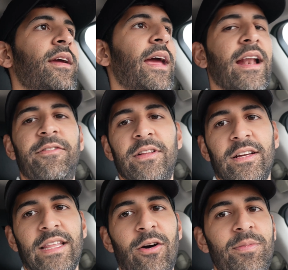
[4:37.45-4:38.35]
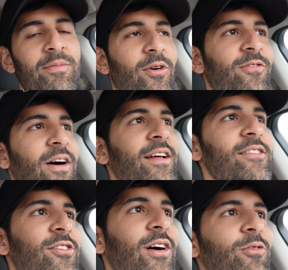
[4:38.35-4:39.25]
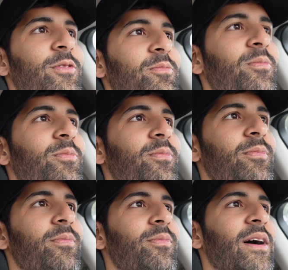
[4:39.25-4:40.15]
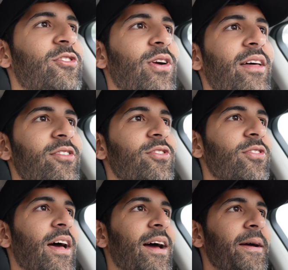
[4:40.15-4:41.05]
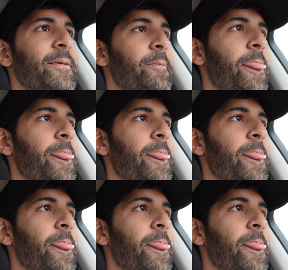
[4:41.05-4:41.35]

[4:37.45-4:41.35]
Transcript: And I feel like that would be more fun, so I would much rather do that.